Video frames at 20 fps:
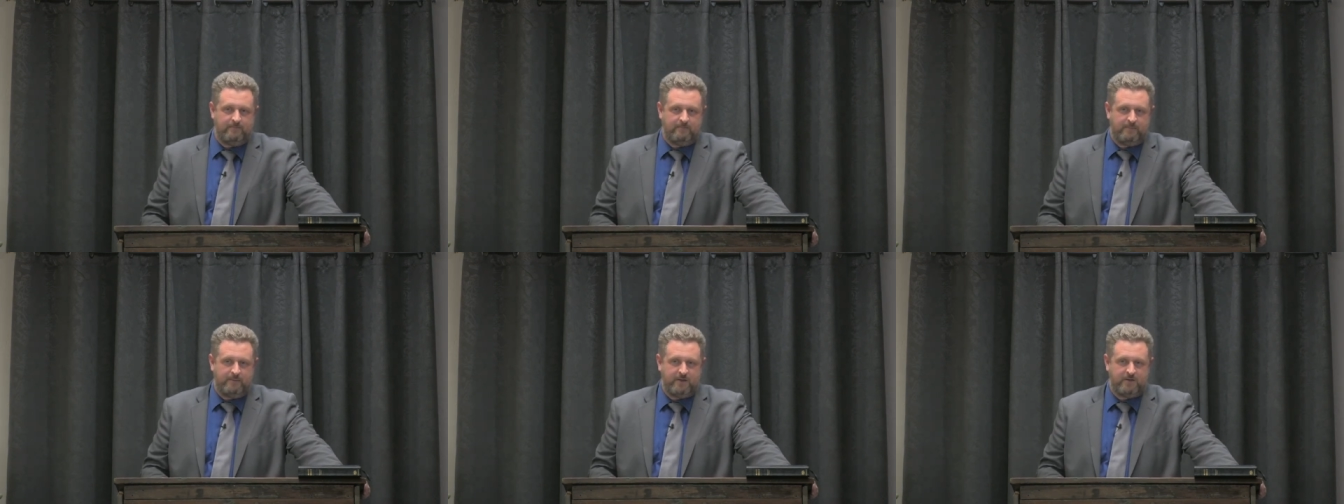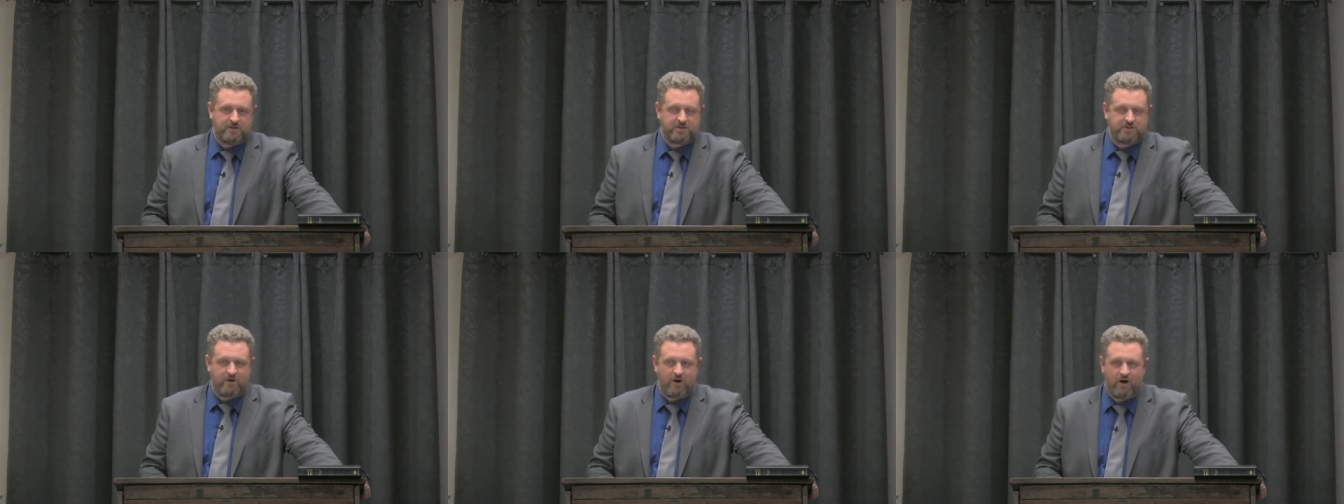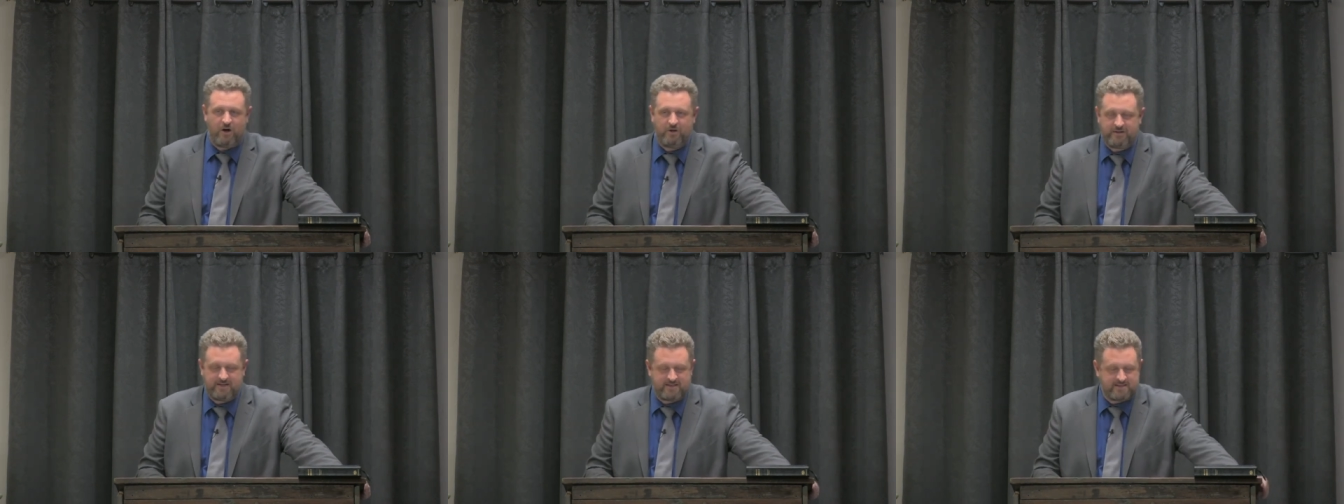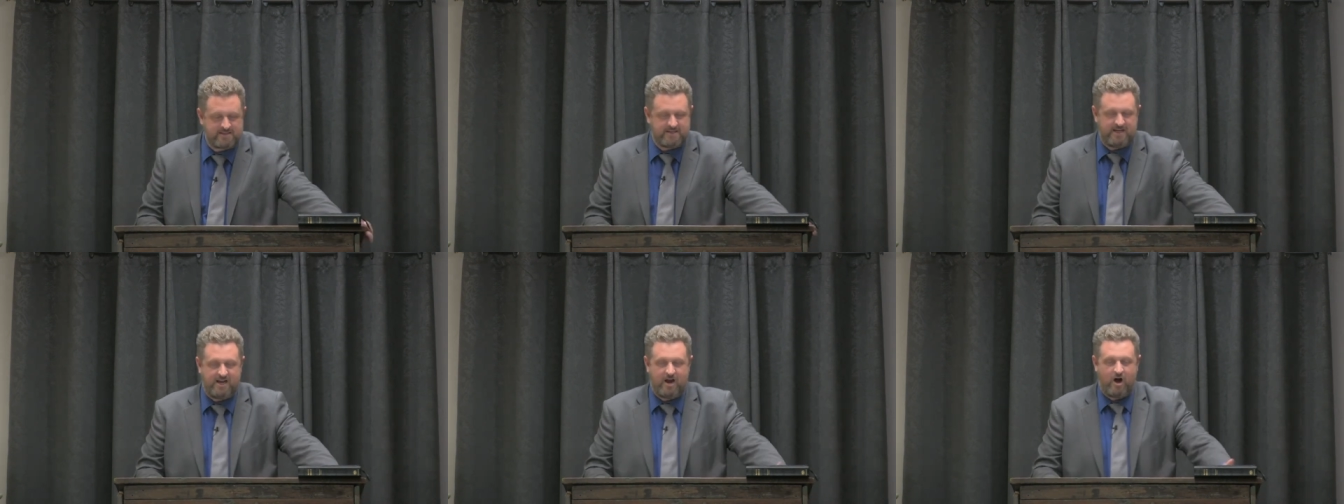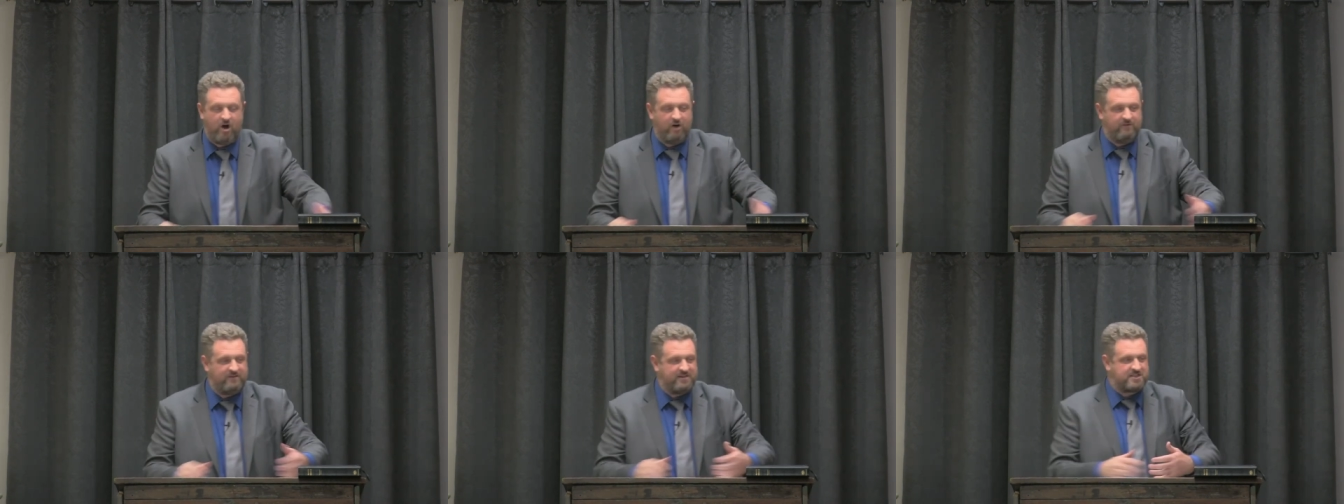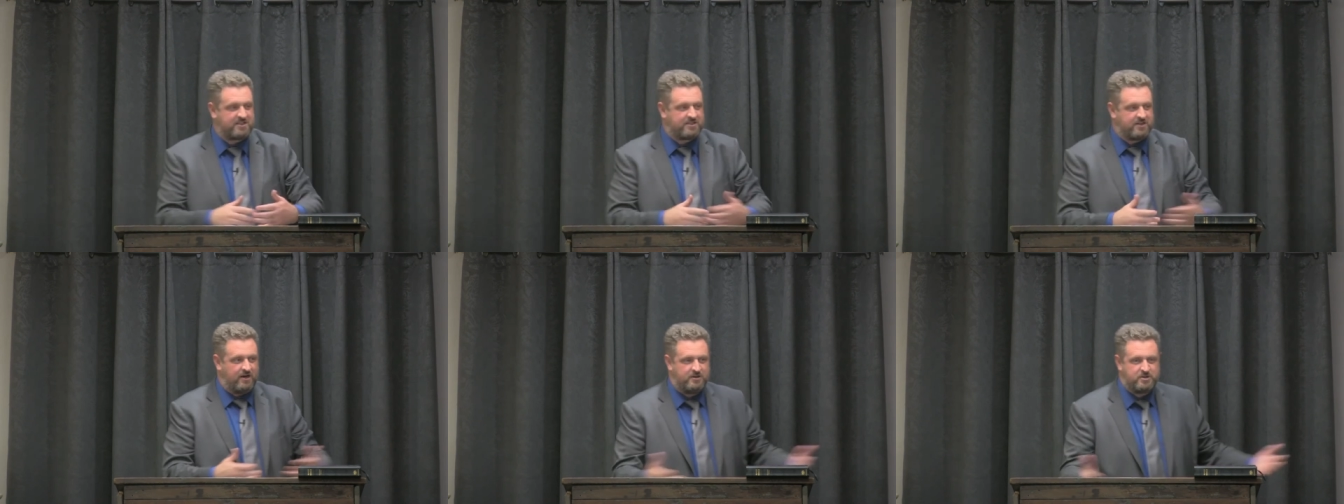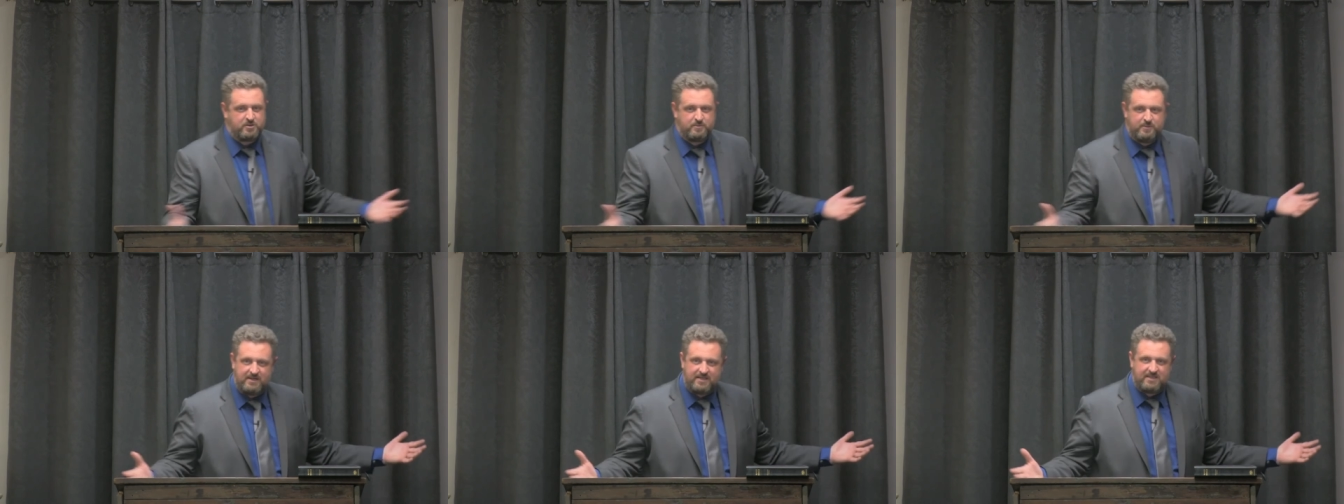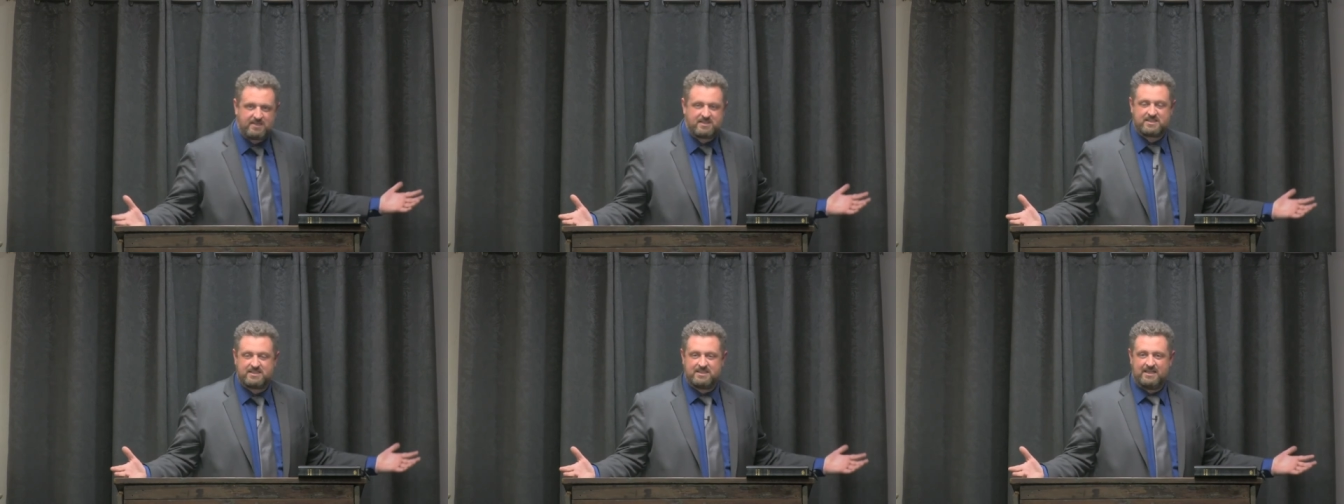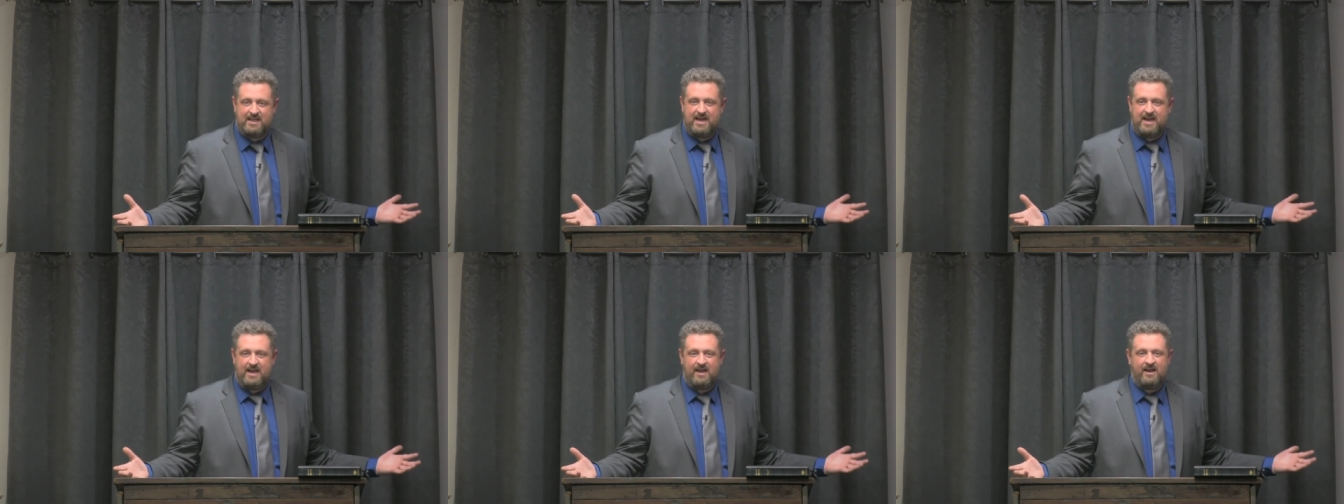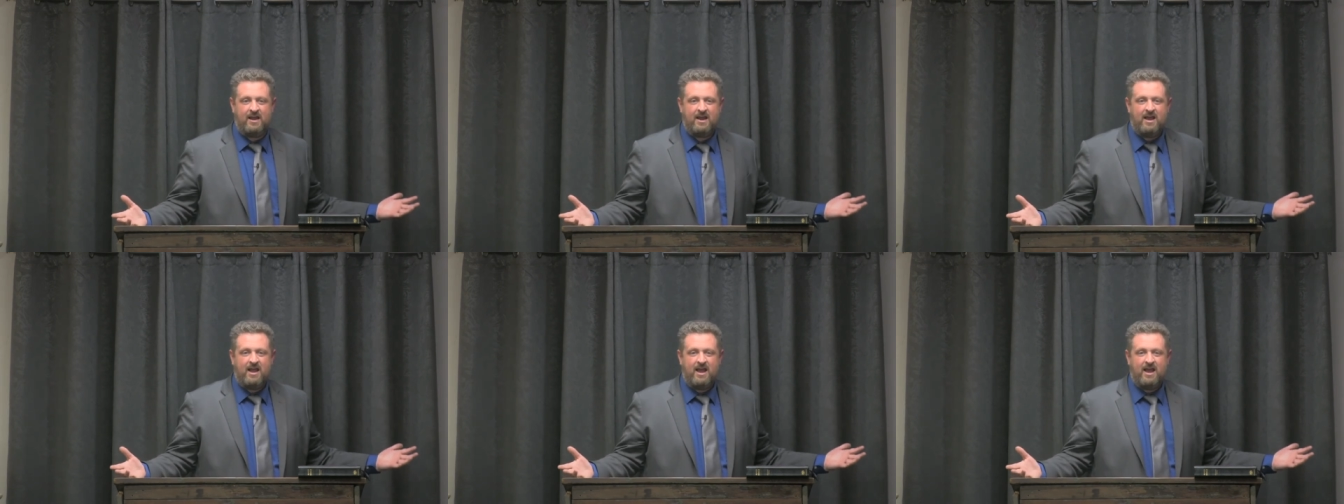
Now, Saul didn't see all of his sons being slain